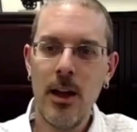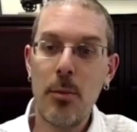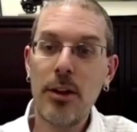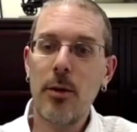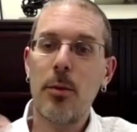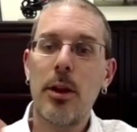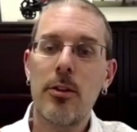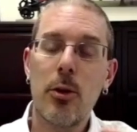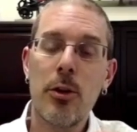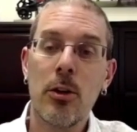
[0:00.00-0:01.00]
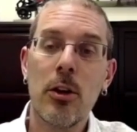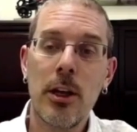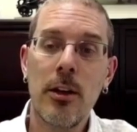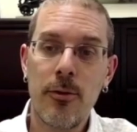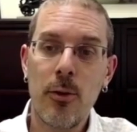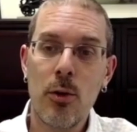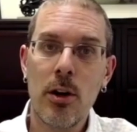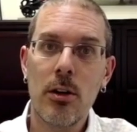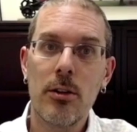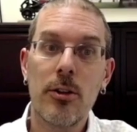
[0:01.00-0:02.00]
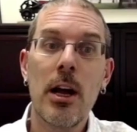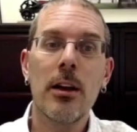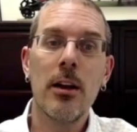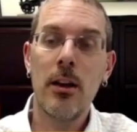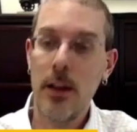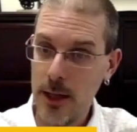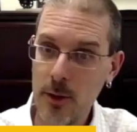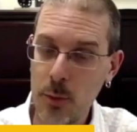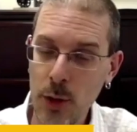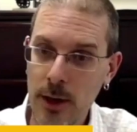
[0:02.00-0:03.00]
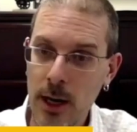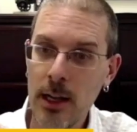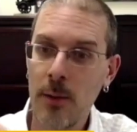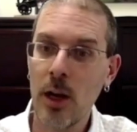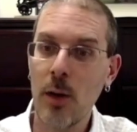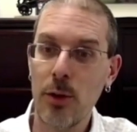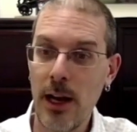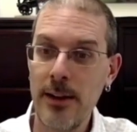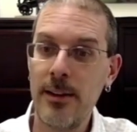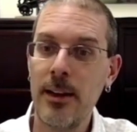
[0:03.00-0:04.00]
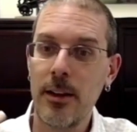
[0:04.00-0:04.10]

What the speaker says: But so they're looking for, they're not, at this point, they're not coming up with an idea.